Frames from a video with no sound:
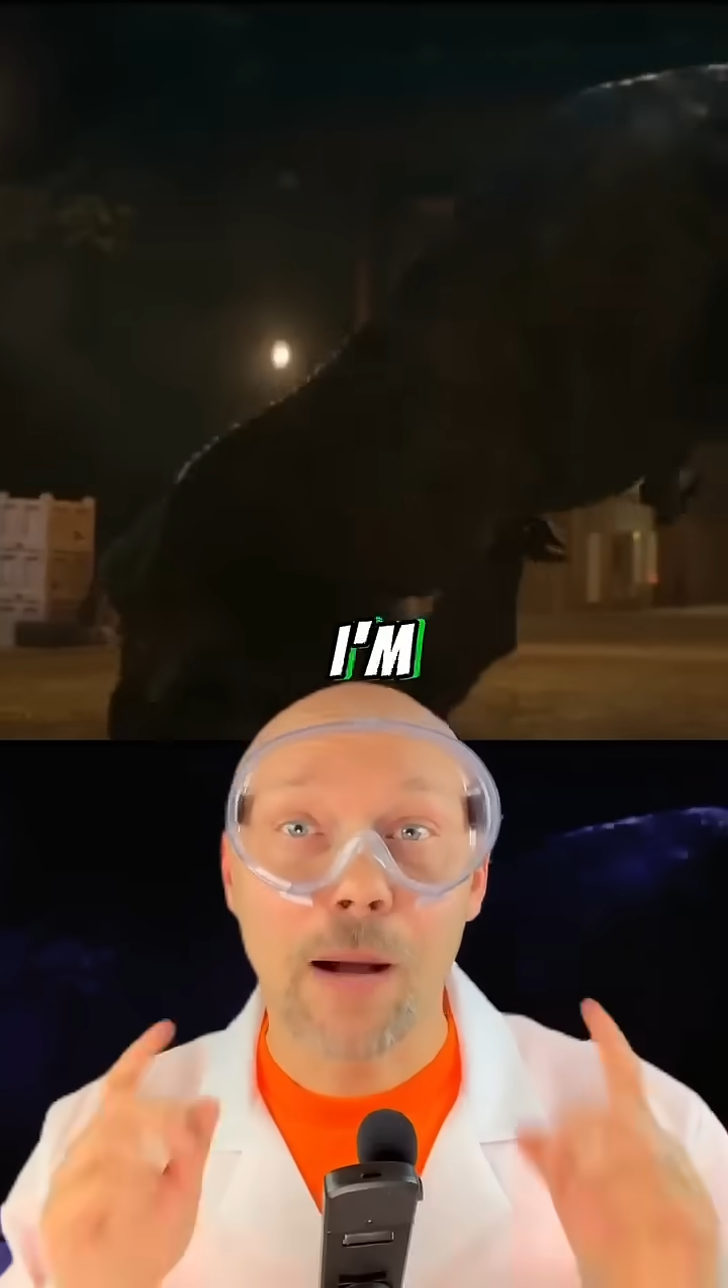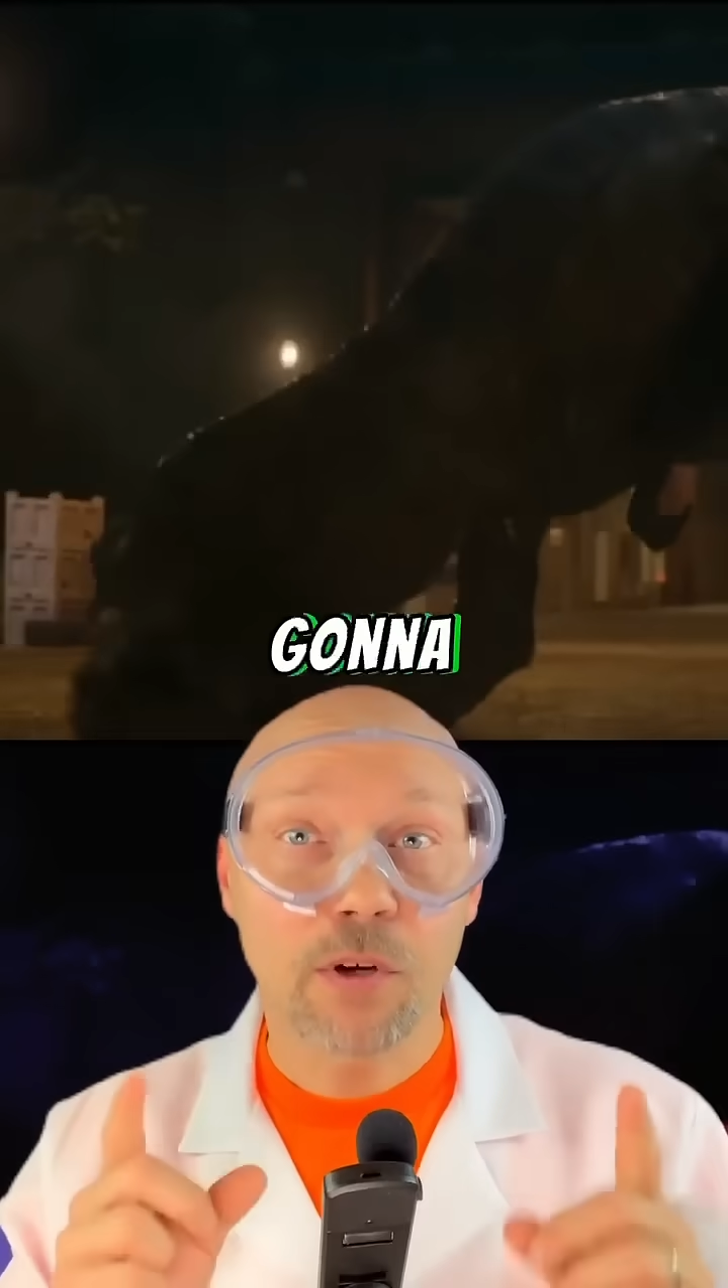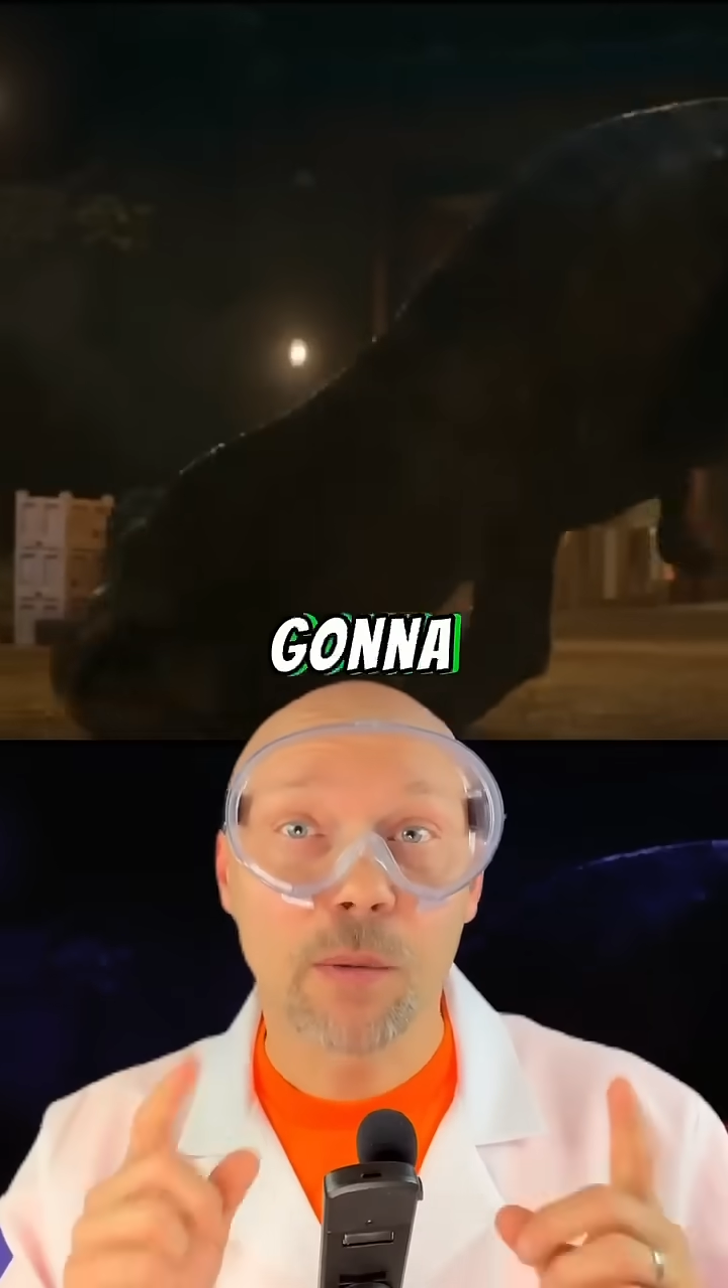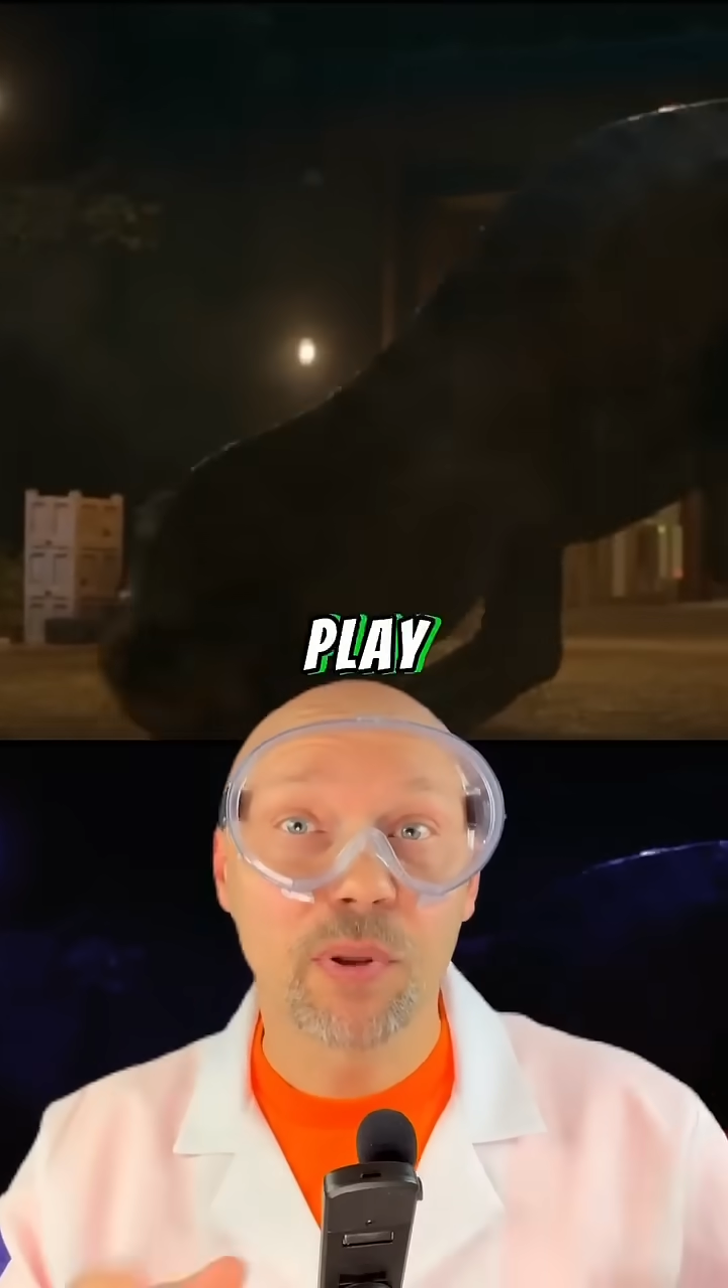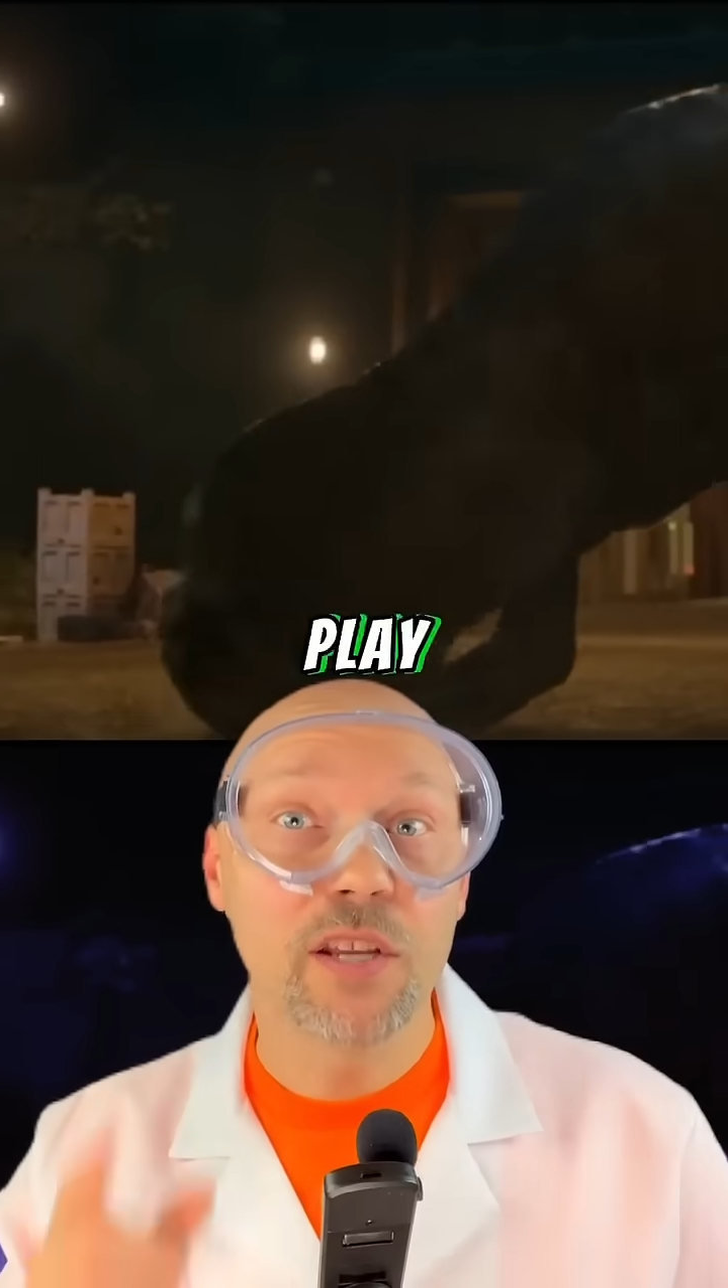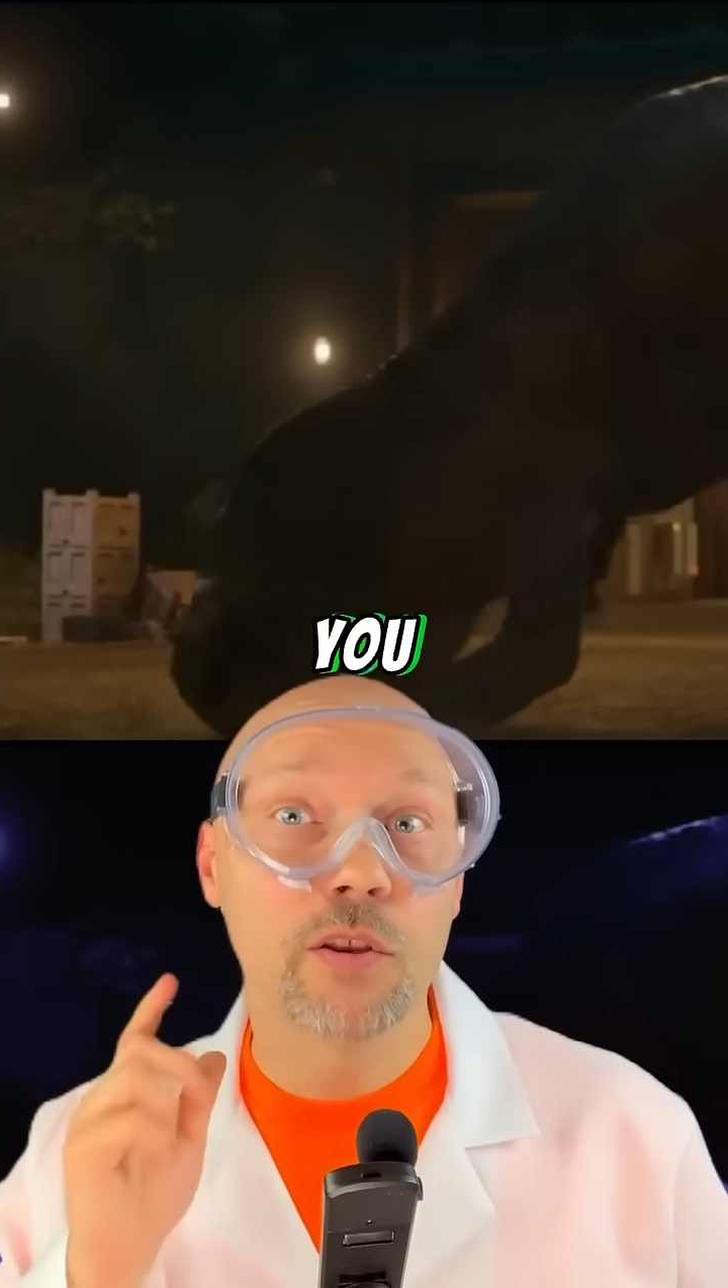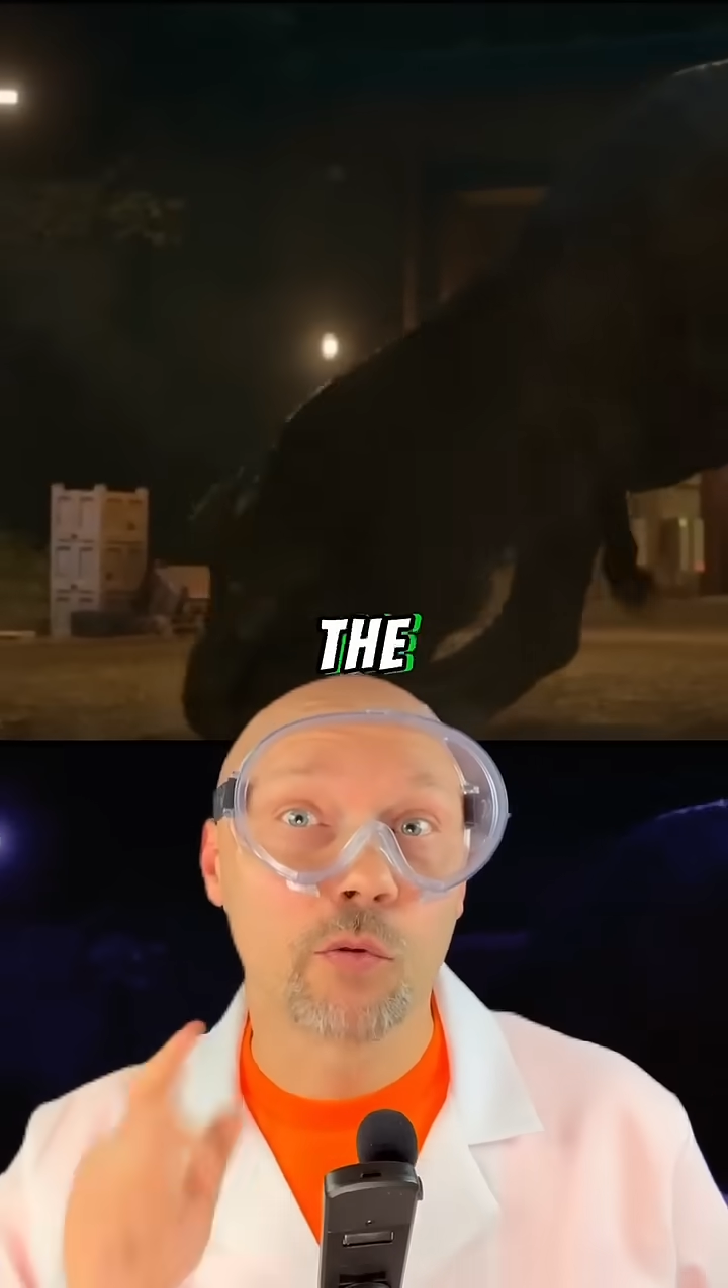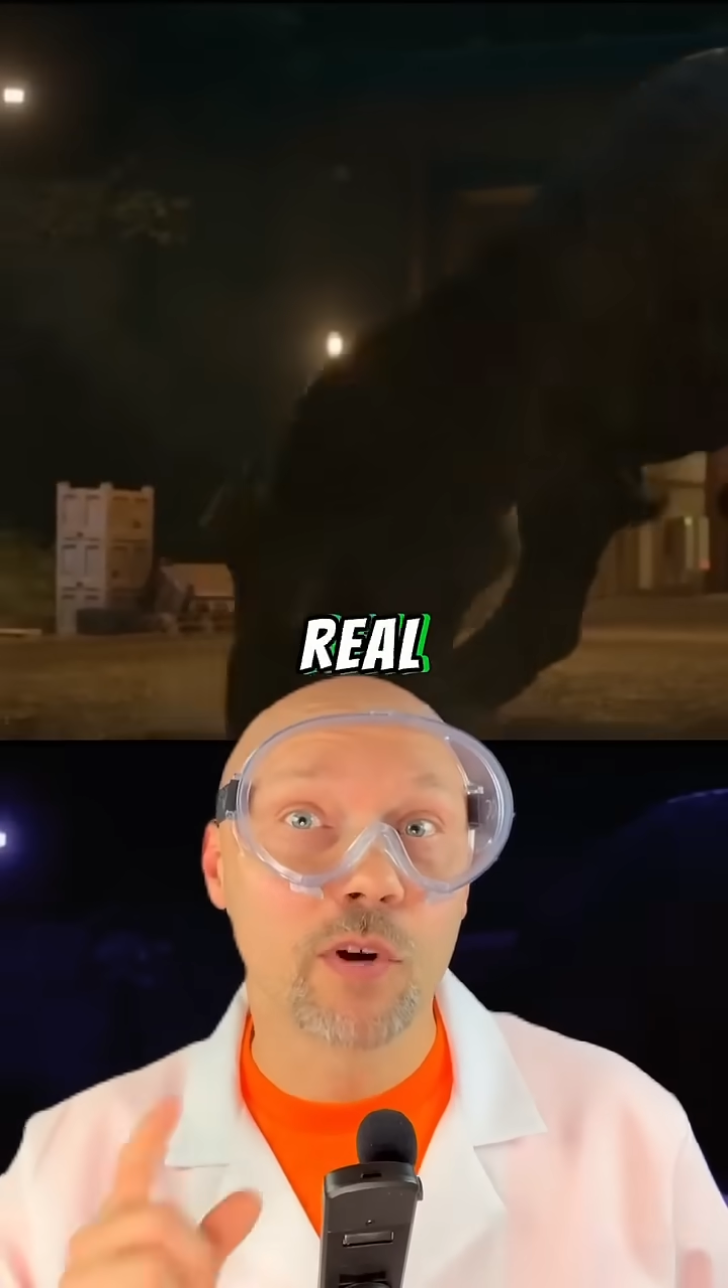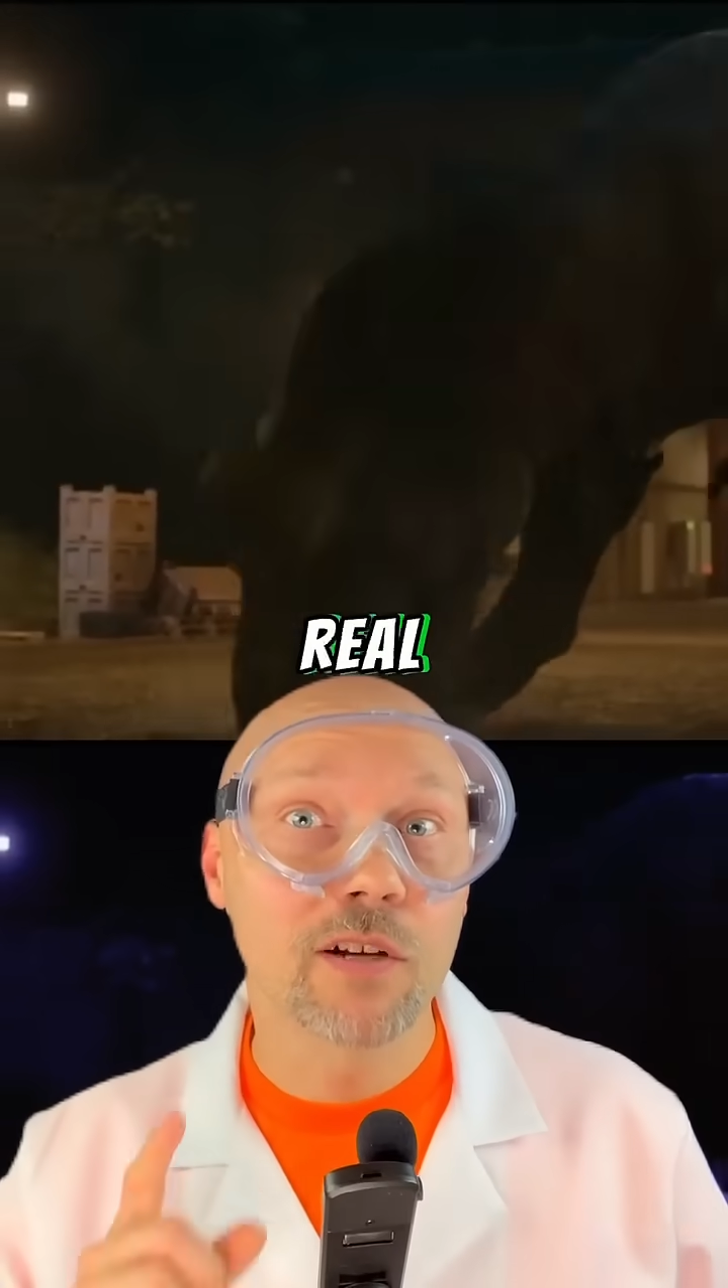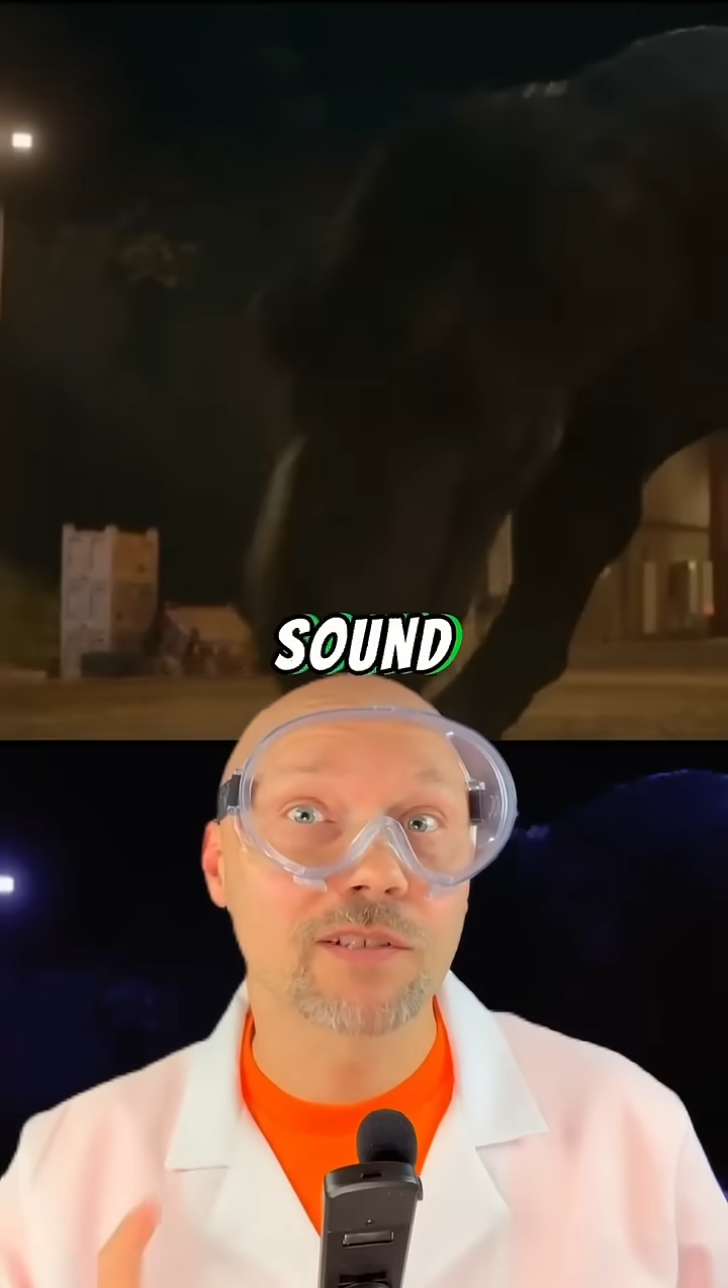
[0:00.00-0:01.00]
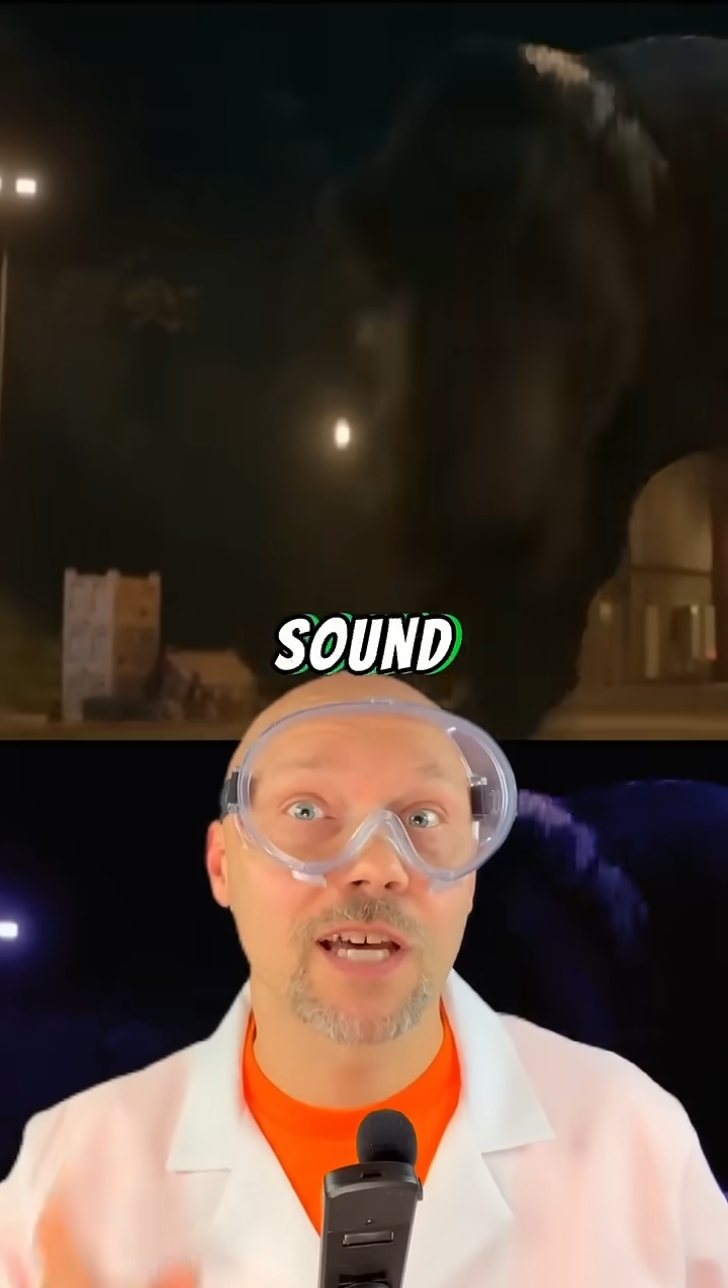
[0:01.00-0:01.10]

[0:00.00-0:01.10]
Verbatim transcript: I'm gonna play you the real